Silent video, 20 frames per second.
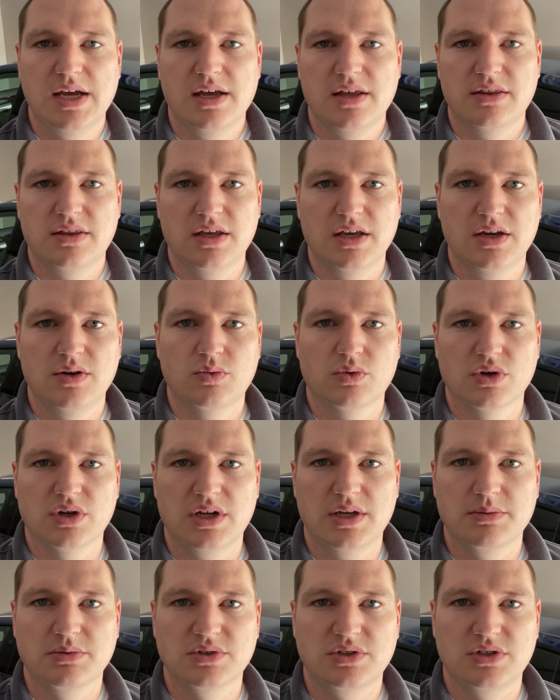they weren't
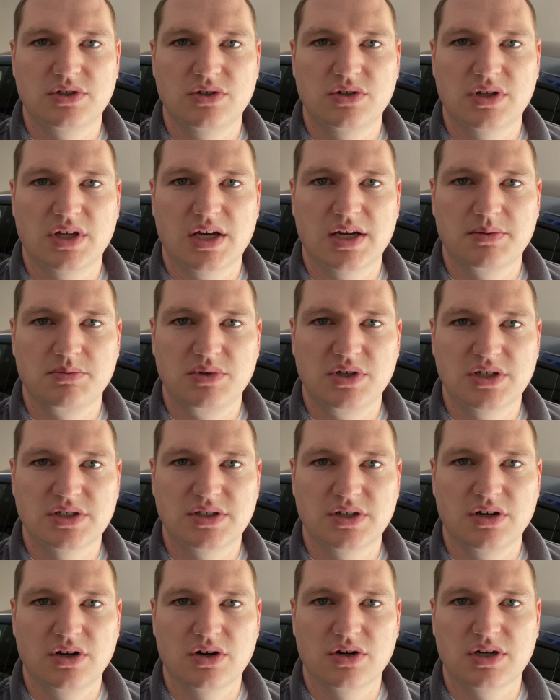able to do that because
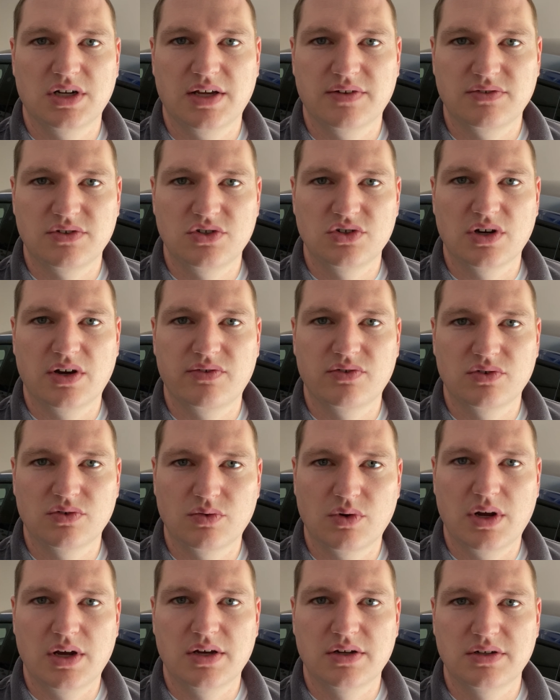they are gonna have to drive it
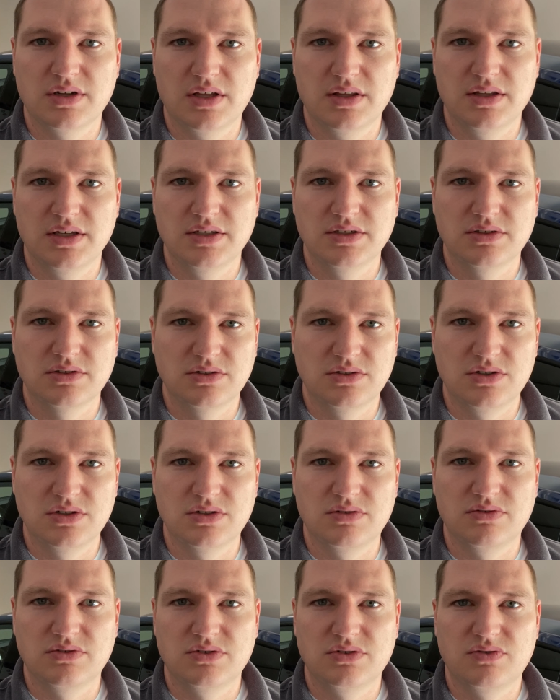around, I think, to just
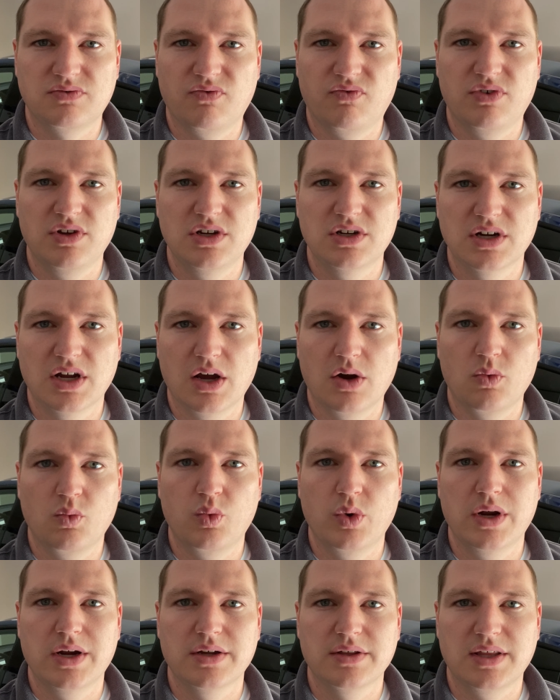figure out
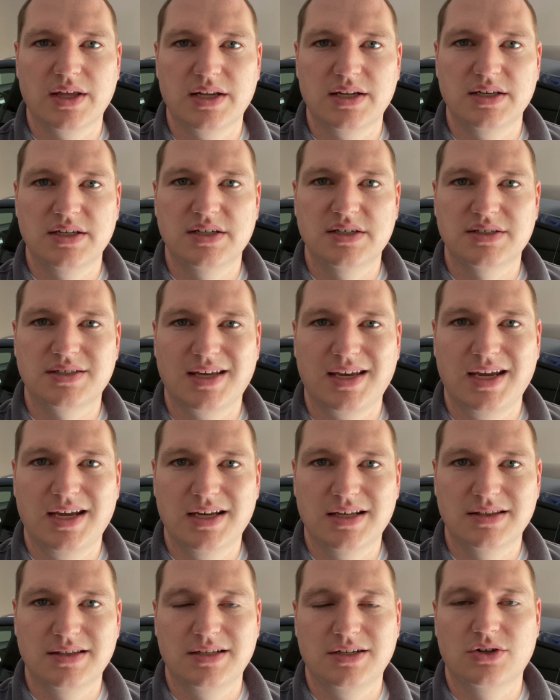where that is.
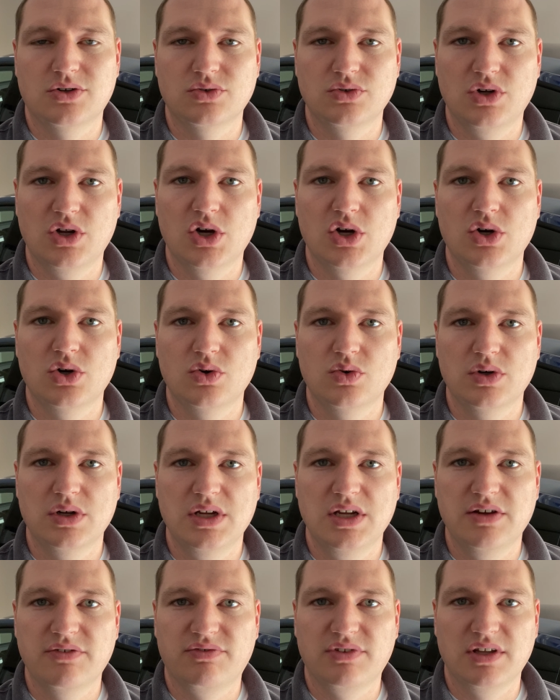And they don't know,
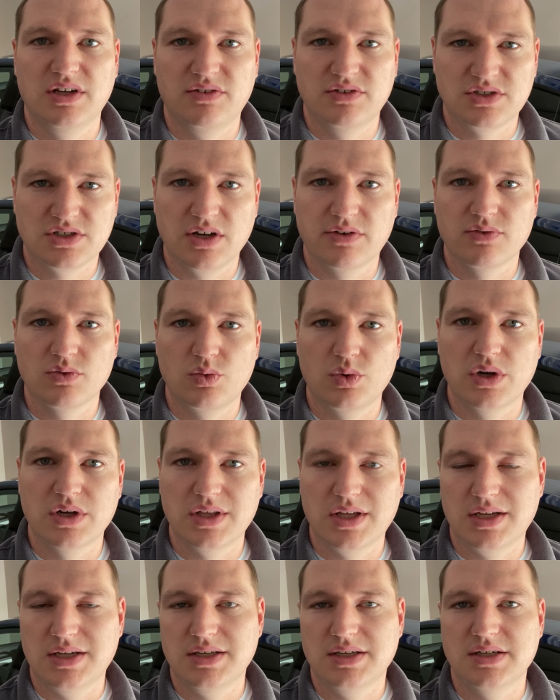if they discover where
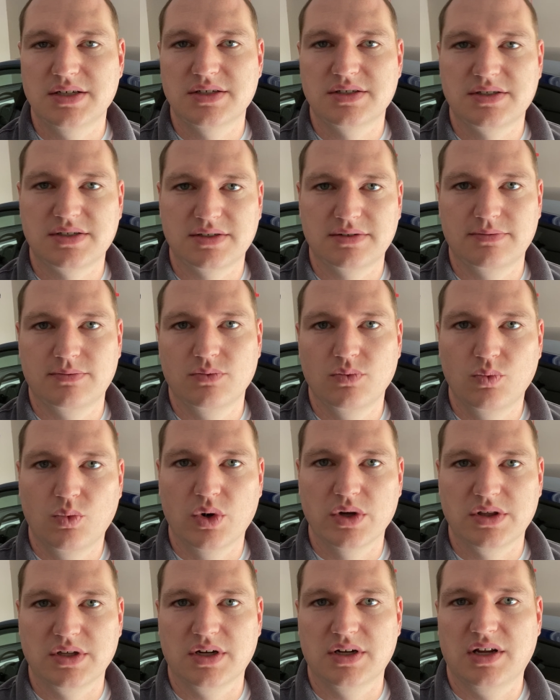that is,
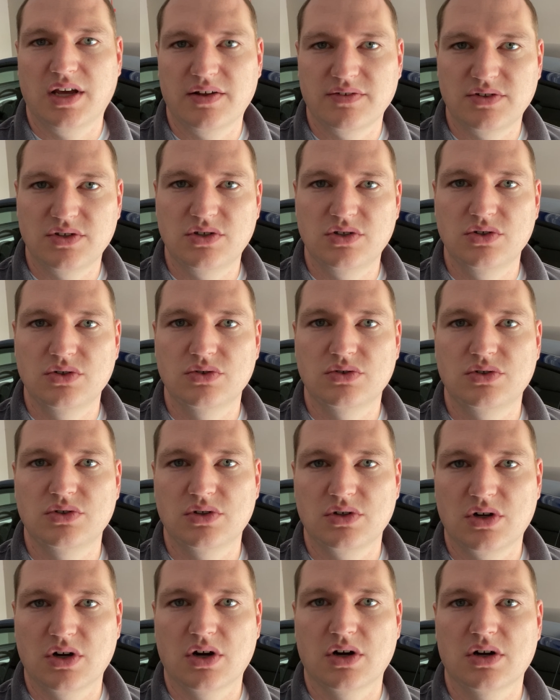what they're gonna have to do to the
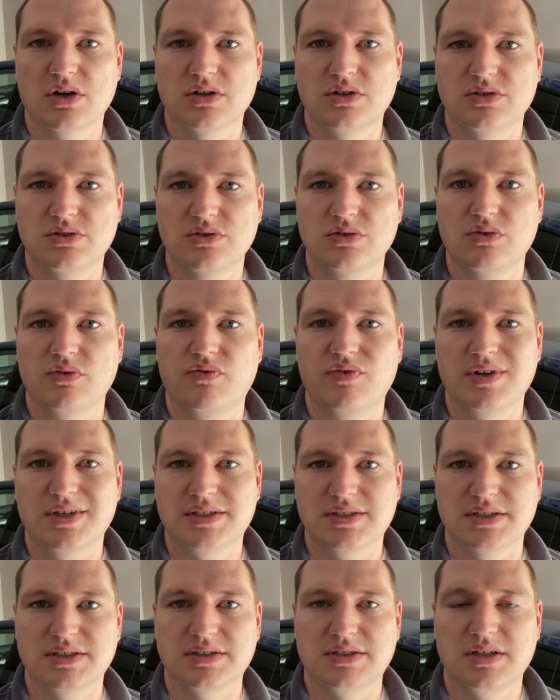car to fix
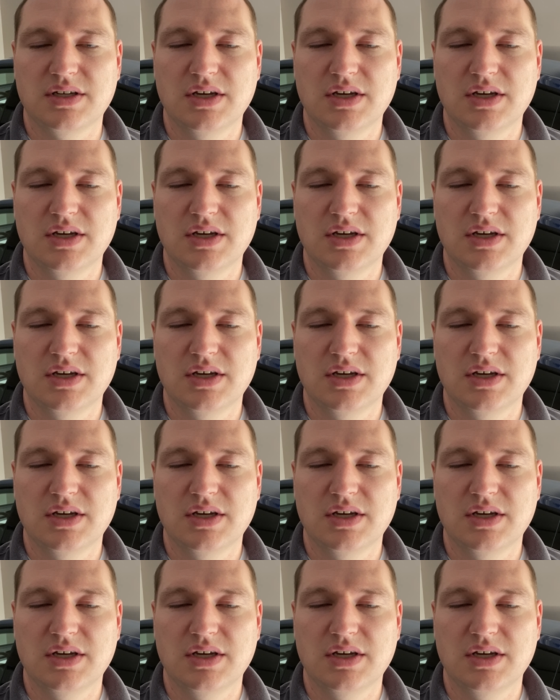it.